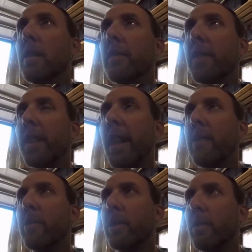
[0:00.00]
if the
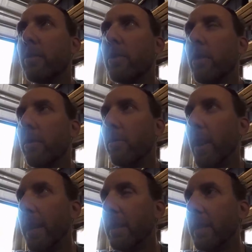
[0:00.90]
camera goes to the
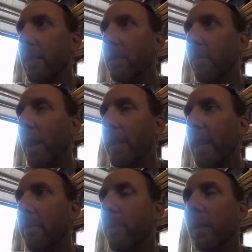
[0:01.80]
right, down the right
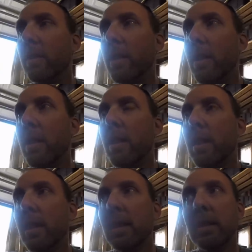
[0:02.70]
A-pillar,
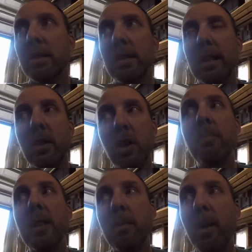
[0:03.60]
that could
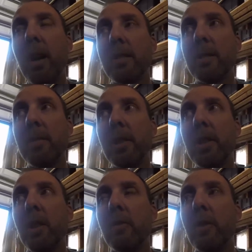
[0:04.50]
be a
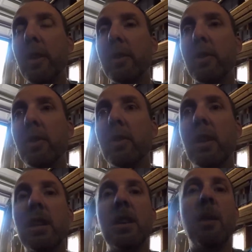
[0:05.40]
possibility over there too.
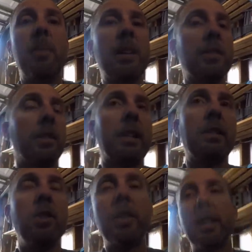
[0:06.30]
I'm basically
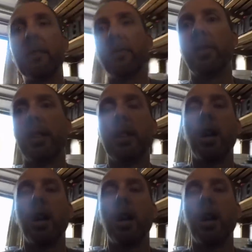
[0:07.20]
looking for